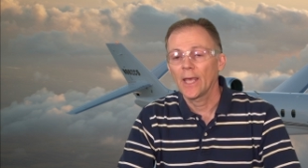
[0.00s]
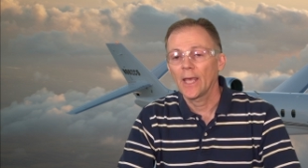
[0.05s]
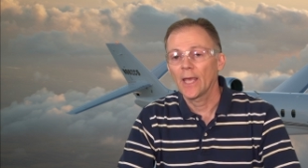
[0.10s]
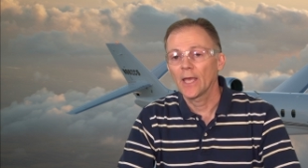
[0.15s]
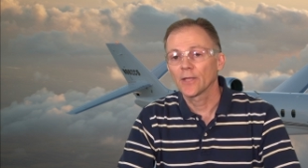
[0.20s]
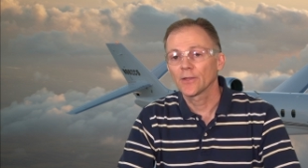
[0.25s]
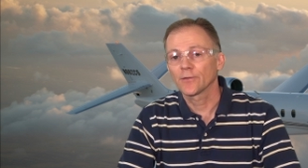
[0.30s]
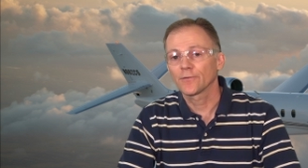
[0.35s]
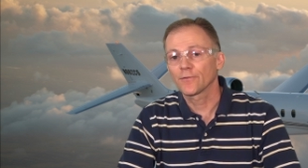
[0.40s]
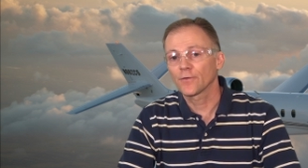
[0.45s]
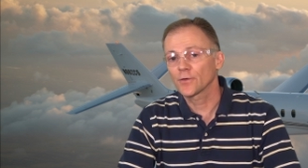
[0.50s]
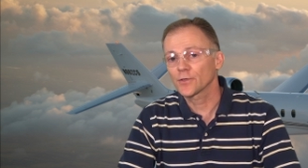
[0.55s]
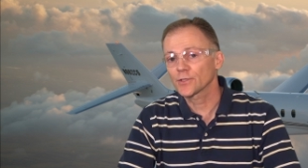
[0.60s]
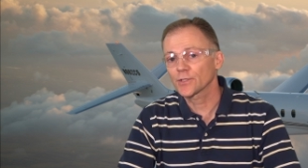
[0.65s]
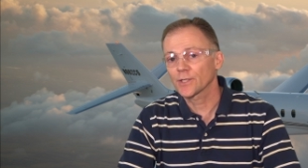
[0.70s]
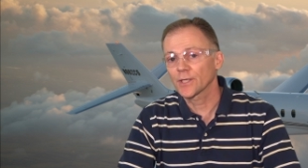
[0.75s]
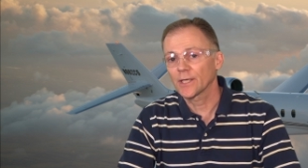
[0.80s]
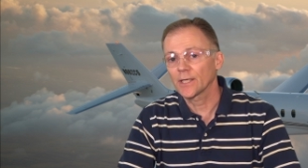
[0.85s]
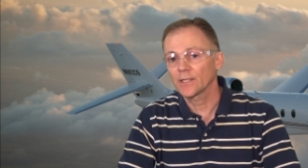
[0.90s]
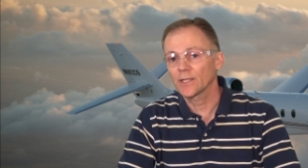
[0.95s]
And the
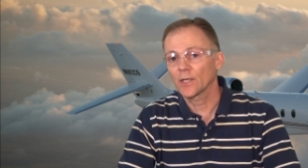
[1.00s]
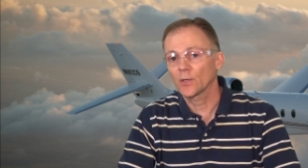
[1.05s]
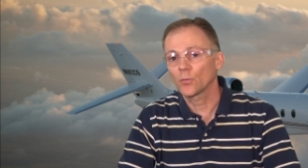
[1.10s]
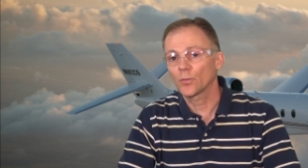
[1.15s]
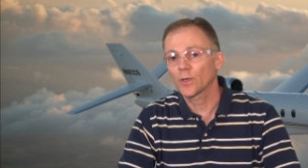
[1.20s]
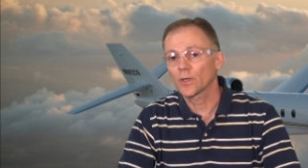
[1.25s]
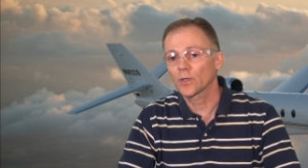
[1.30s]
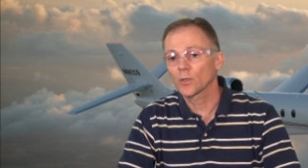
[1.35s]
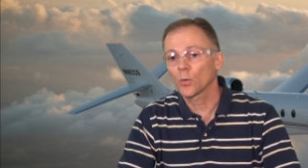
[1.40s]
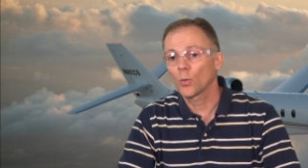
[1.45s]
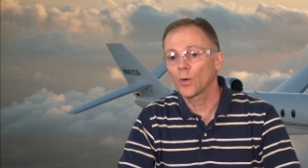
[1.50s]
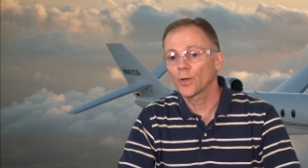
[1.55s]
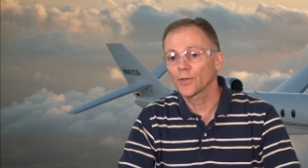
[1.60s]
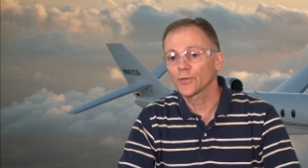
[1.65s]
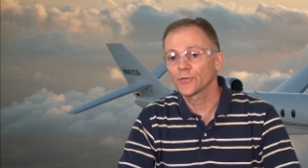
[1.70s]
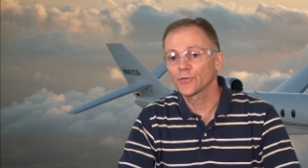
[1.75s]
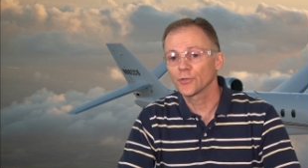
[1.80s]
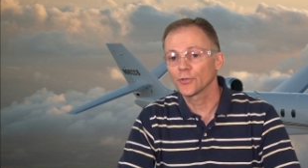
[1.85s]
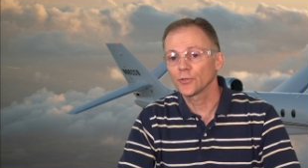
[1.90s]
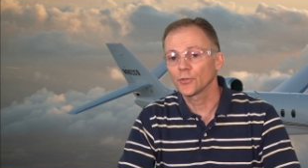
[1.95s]
first thing that we're going to want
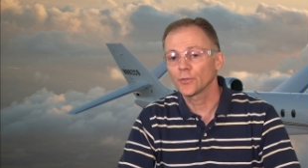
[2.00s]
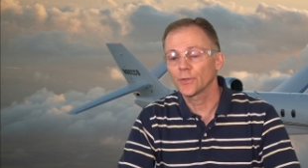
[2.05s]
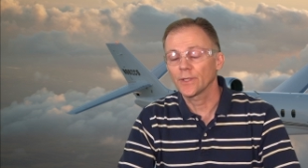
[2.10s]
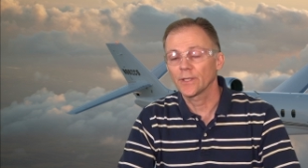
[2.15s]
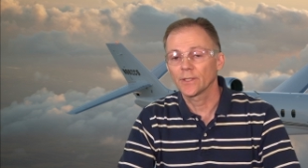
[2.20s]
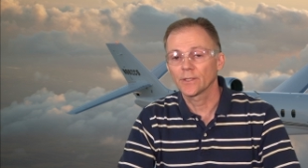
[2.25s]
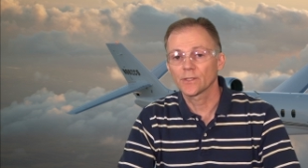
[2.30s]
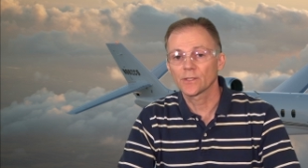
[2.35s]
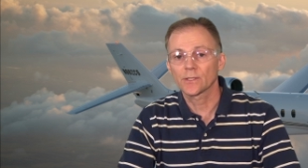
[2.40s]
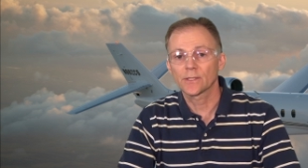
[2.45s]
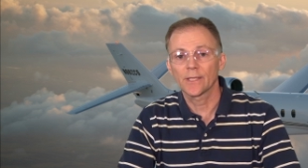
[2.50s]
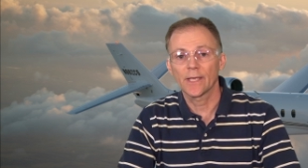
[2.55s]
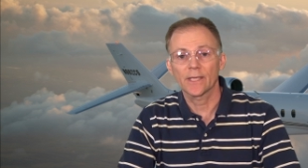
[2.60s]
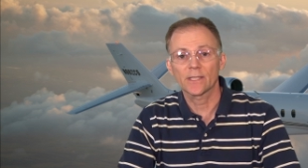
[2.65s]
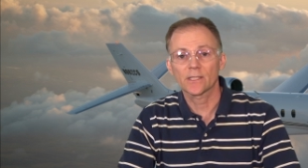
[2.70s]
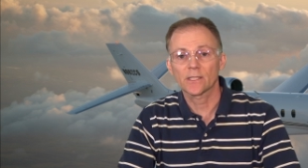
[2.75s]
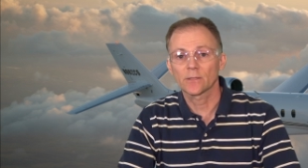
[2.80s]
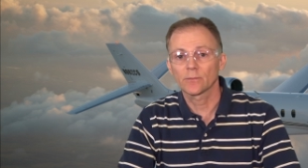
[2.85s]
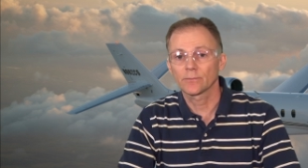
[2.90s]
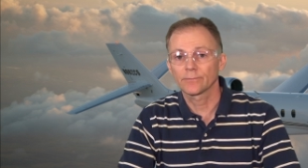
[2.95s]
to do is
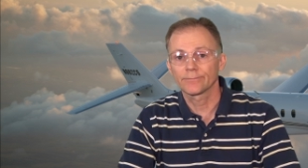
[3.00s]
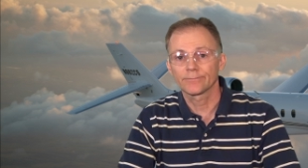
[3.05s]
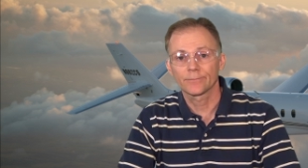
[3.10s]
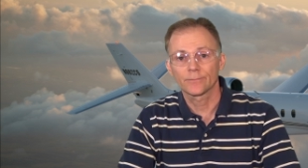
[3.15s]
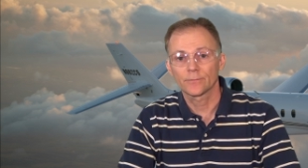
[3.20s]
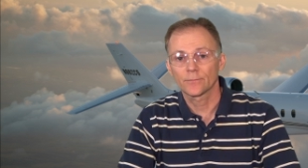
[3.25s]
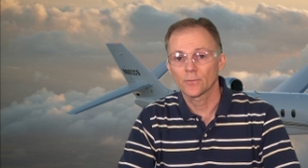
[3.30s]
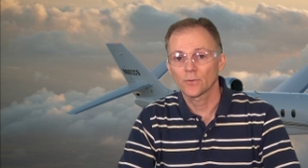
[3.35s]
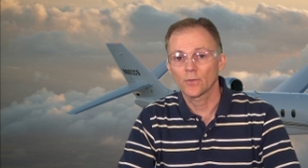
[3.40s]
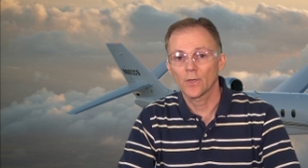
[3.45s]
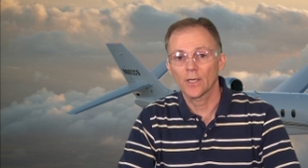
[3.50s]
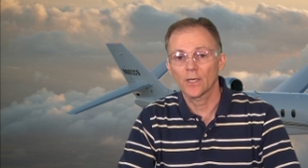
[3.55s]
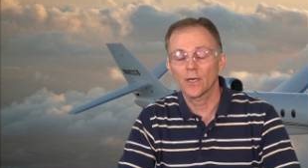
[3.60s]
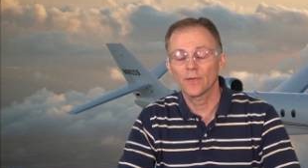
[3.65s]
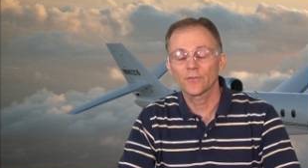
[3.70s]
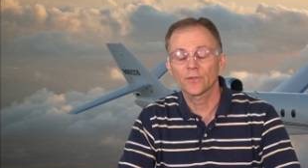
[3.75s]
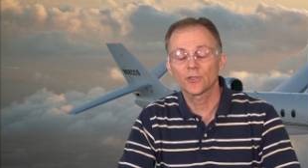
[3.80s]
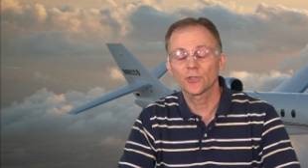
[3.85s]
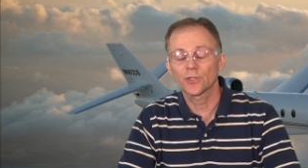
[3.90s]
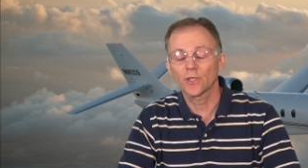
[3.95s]
take some right
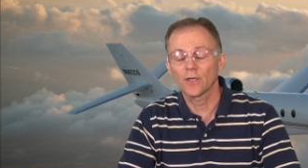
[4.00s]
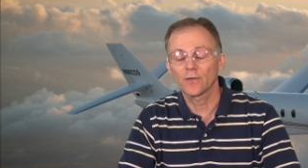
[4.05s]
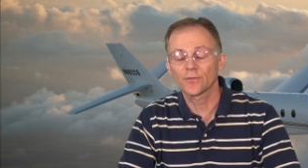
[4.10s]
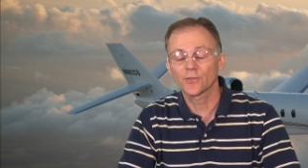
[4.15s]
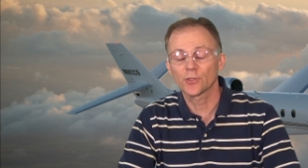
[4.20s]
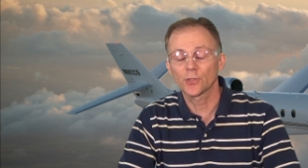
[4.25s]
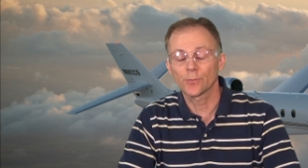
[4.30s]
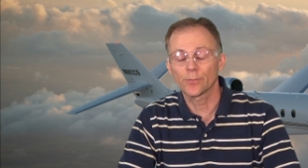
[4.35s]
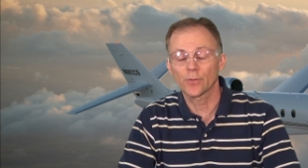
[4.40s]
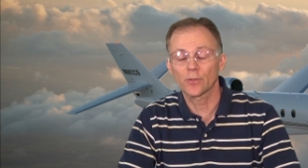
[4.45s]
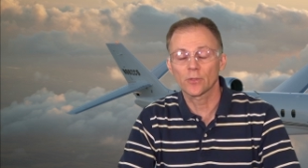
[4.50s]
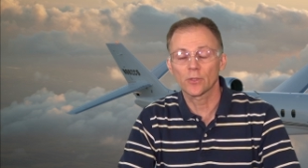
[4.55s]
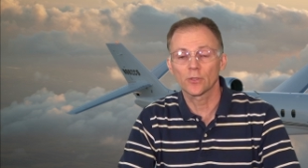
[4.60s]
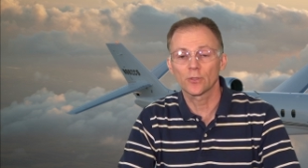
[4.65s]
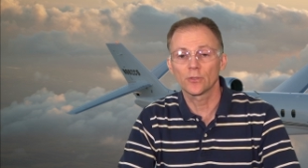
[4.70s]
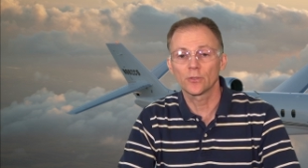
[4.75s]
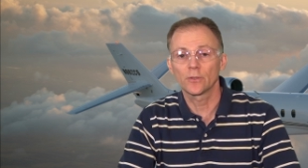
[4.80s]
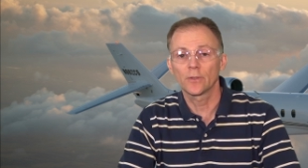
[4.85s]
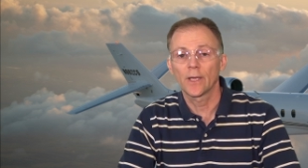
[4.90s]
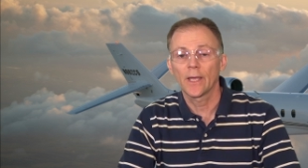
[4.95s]
off the shelf super
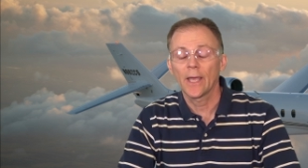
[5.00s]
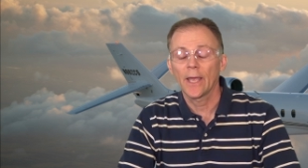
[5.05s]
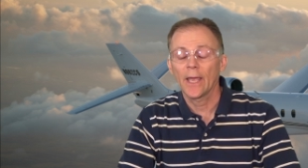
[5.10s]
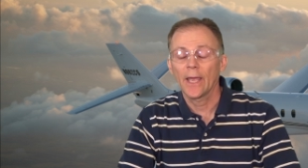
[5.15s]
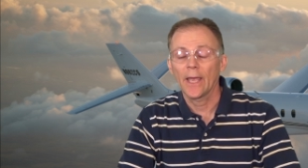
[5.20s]
glue